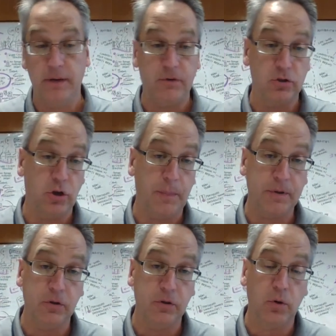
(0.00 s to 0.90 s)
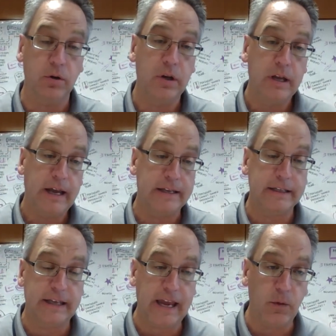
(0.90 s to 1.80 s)
If you show up at the door at
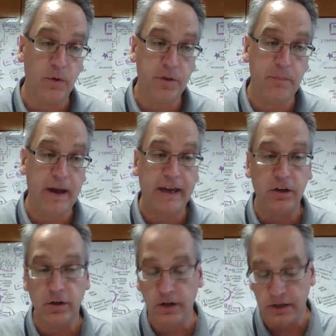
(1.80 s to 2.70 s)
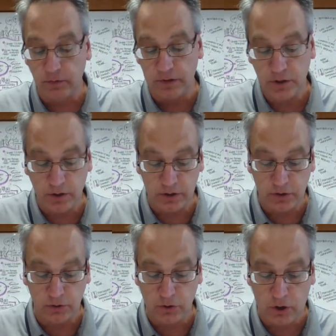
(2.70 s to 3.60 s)
the gate with a bag, you're going to need to return it to
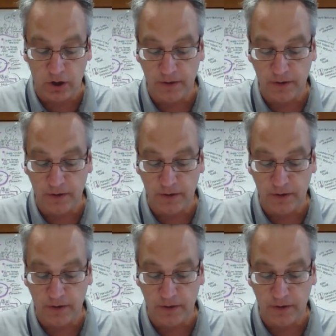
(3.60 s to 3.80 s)
your car.